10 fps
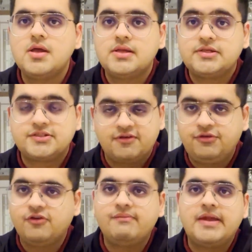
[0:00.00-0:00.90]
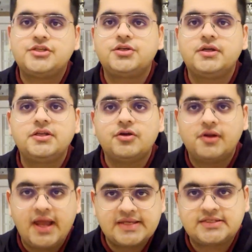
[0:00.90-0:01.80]
stuff you have mentioned in
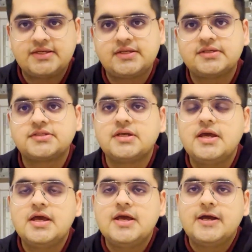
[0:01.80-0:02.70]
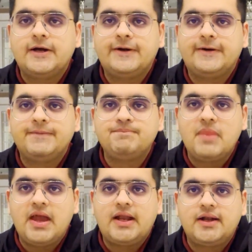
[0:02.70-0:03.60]
your essays,
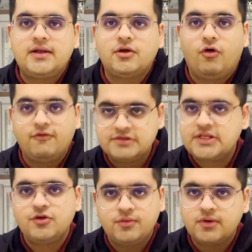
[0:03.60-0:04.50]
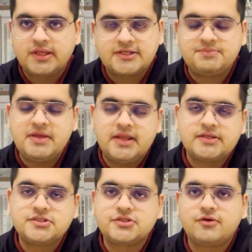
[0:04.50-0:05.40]
and obviously your work
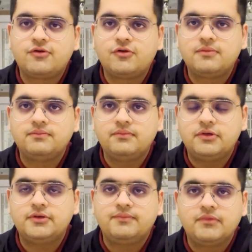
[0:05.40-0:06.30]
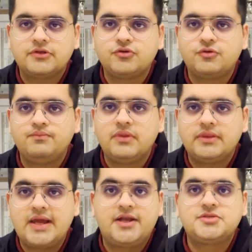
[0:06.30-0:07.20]
experience. So
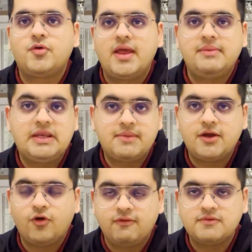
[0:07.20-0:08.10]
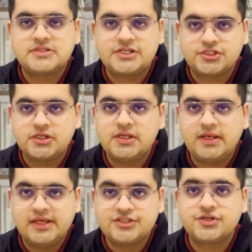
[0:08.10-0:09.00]
that is what I mean by conversational in
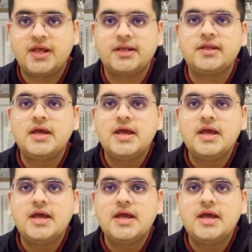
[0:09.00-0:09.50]
nature, and